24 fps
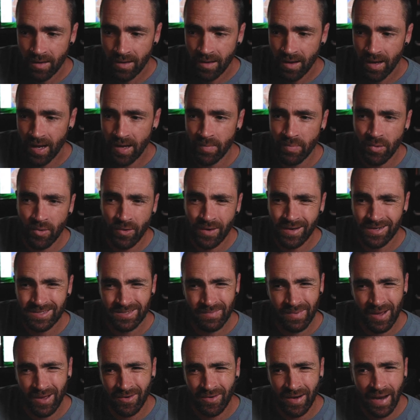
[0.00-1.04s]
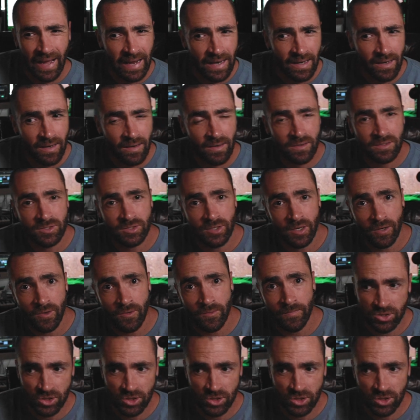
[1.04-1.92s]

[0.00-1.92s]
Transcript: High point is about 90 or so.